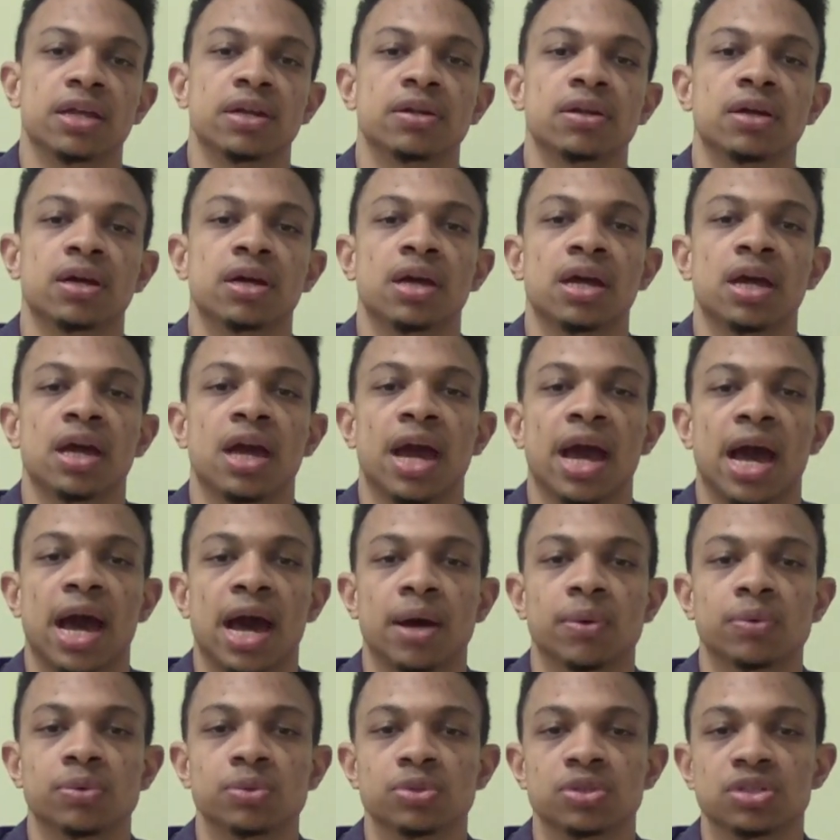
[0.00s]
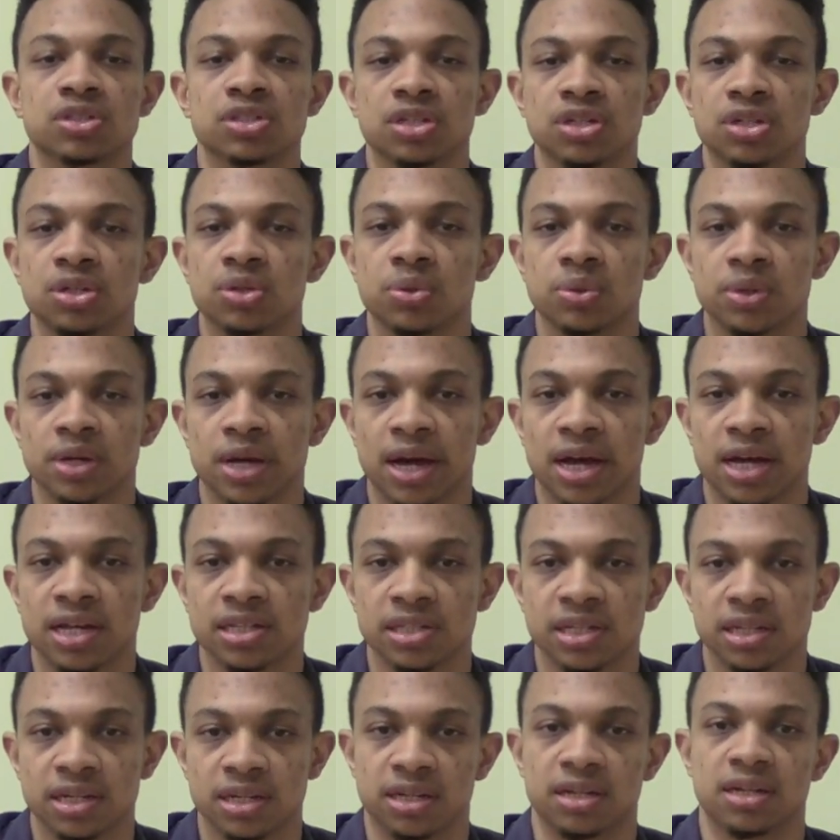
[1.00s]
and I will see
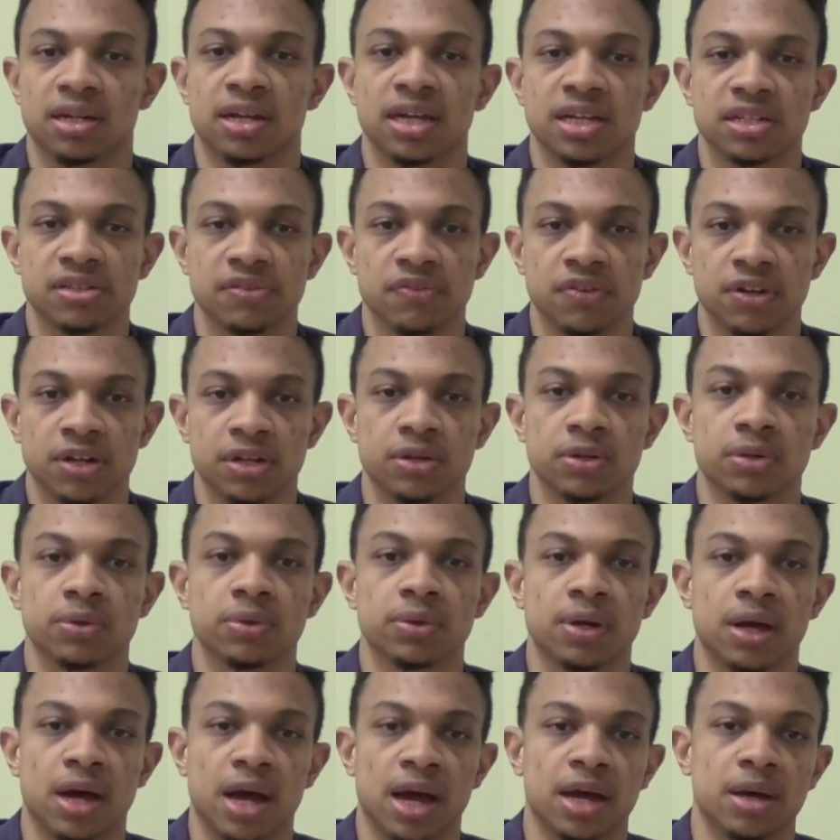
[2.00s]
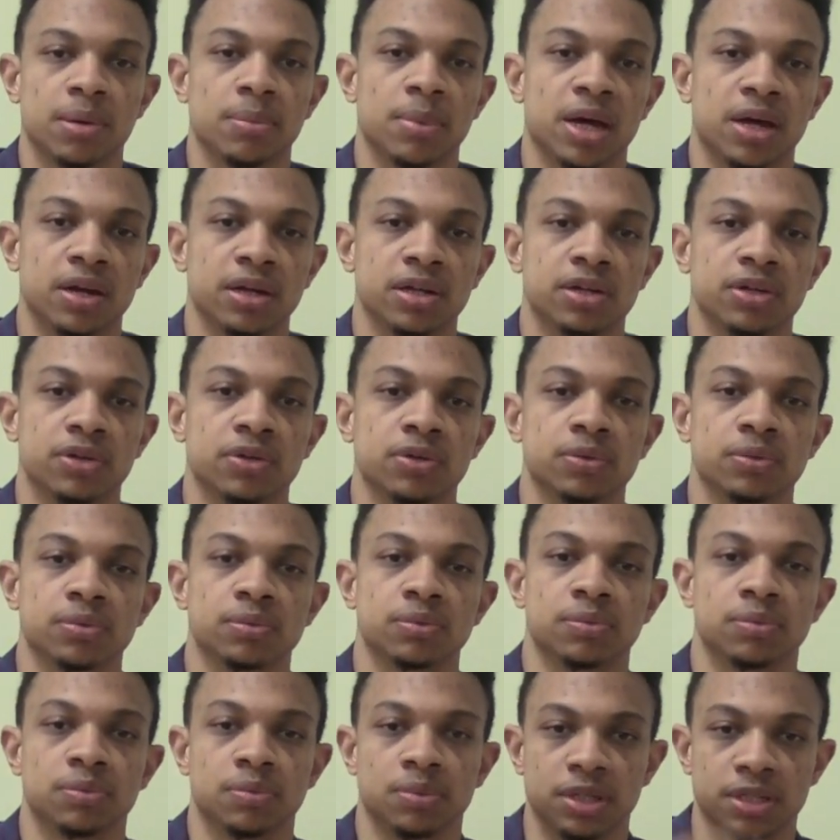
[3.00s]
you guys in the next video. I'm out of
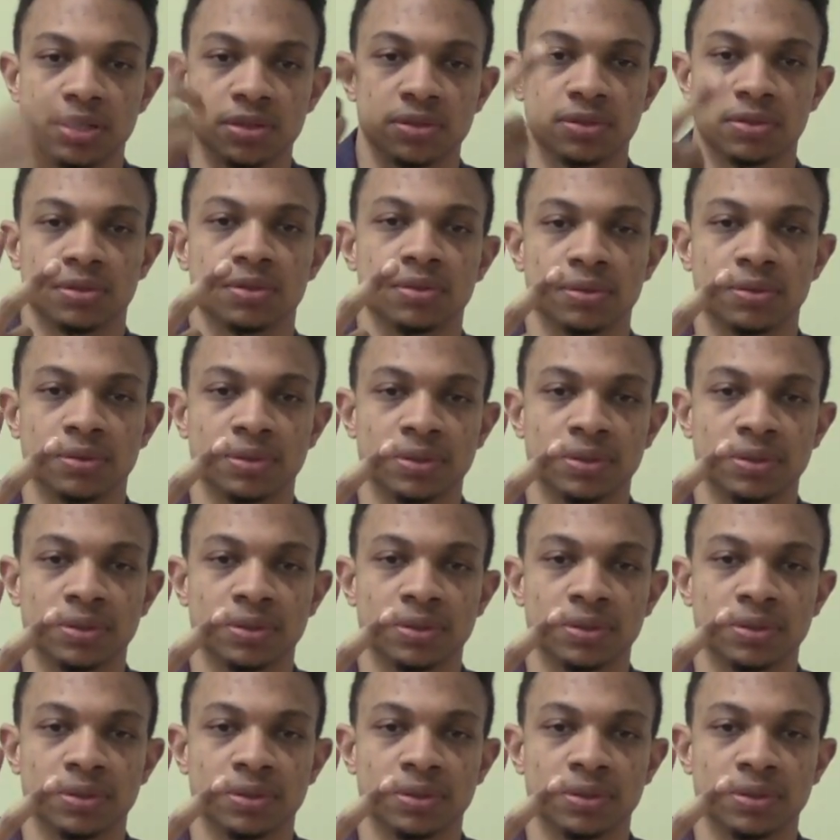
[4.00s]
here. Peace.